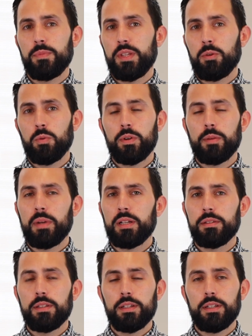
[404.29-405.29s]
There were
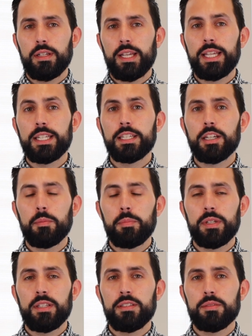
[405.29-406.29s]
about 80
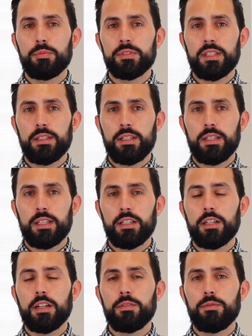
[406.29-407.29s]
companies presenting at the
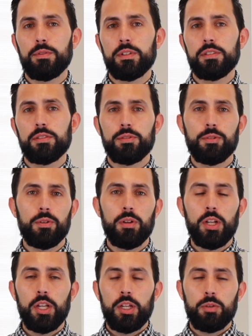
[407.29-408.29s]
conference, so
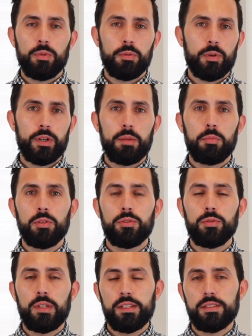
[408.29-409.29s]
we were able
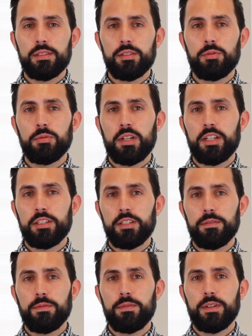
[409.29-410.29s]
to listen to a lot
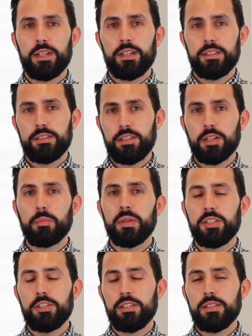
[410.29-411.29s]
of stock
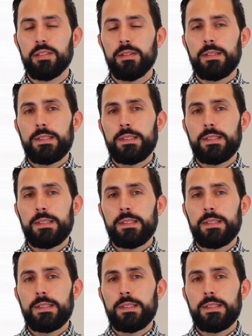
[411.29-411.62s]
pitches.